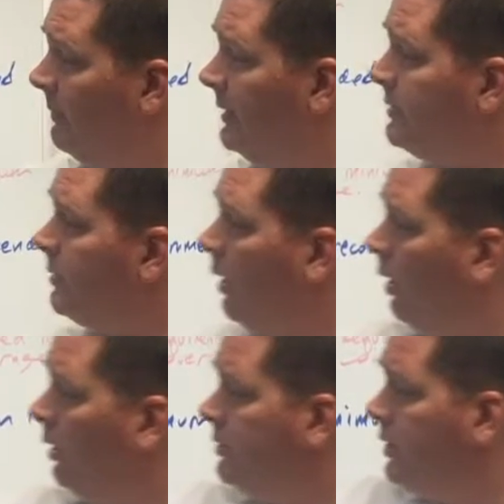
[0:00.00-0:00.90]
limits
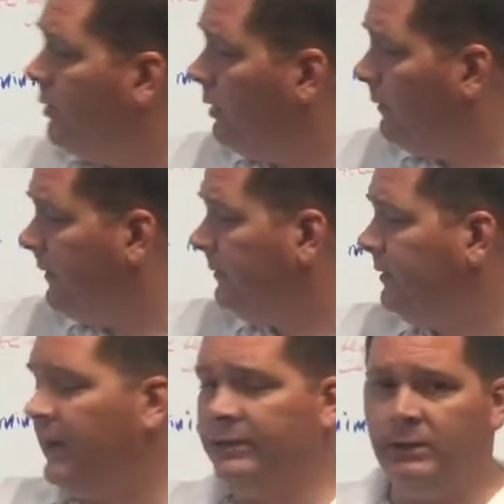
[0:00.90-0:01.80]
are
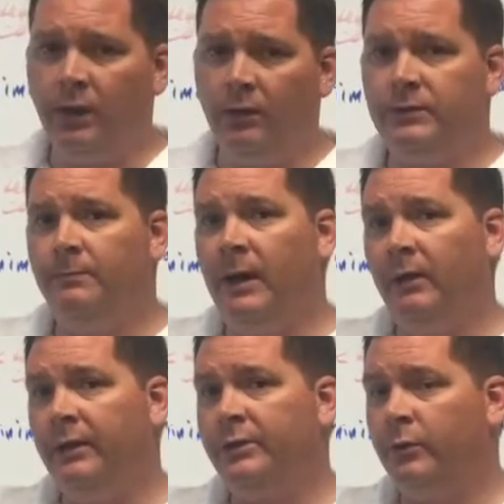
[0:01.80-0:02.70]
$250,000 of
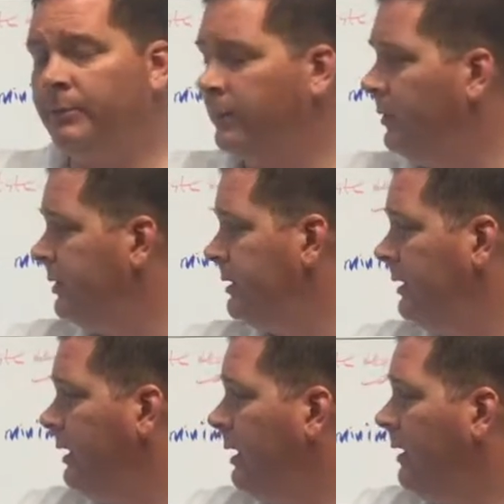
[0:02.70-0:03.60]
bodily injury per
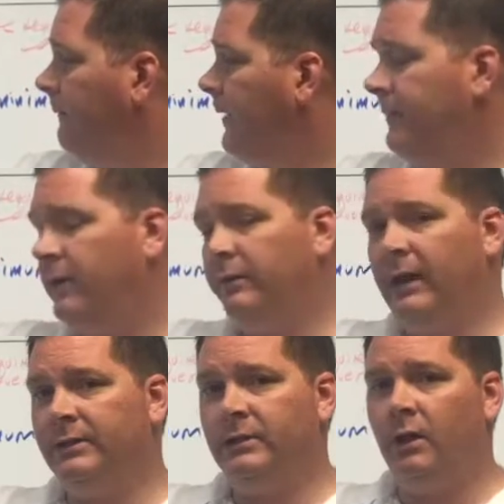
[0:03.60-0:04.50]
person,
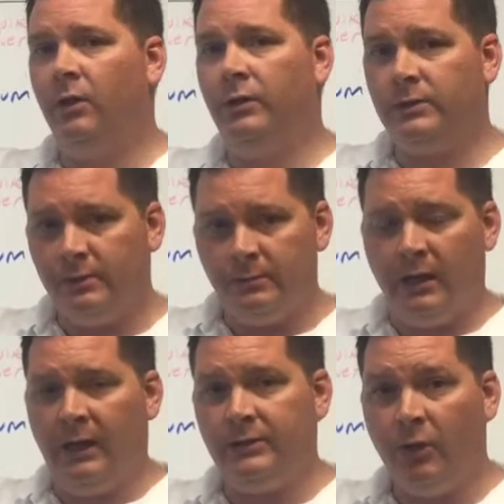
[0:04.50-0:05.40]

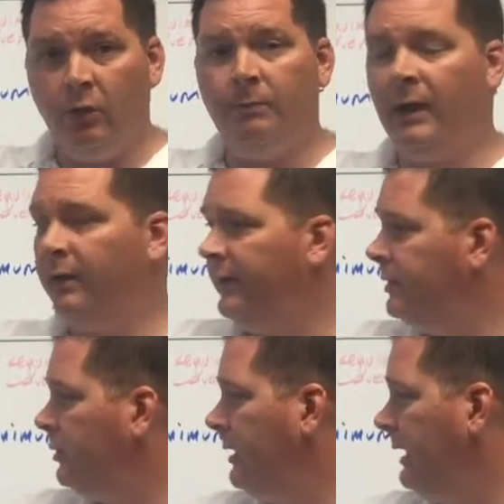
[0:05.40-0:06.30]
$500,000 total bodily
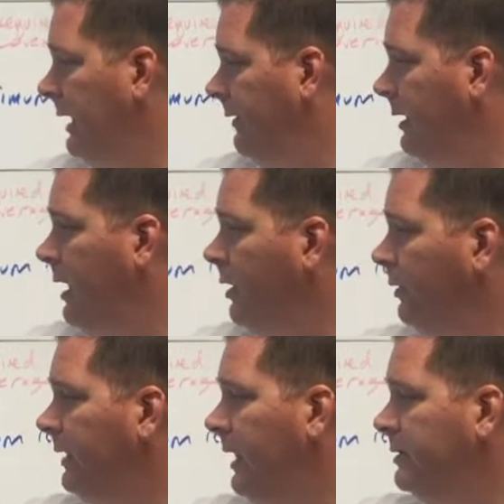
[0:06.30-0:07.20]
injury, and then
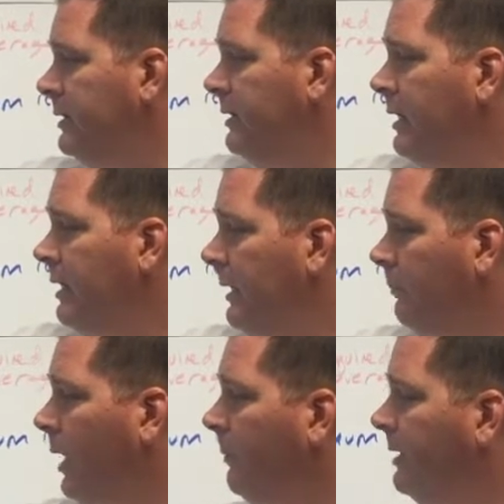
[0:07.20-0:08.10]
$100,000 in
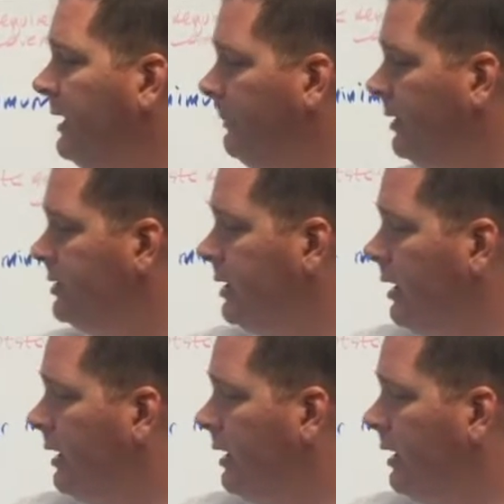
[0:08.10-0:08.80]
property damage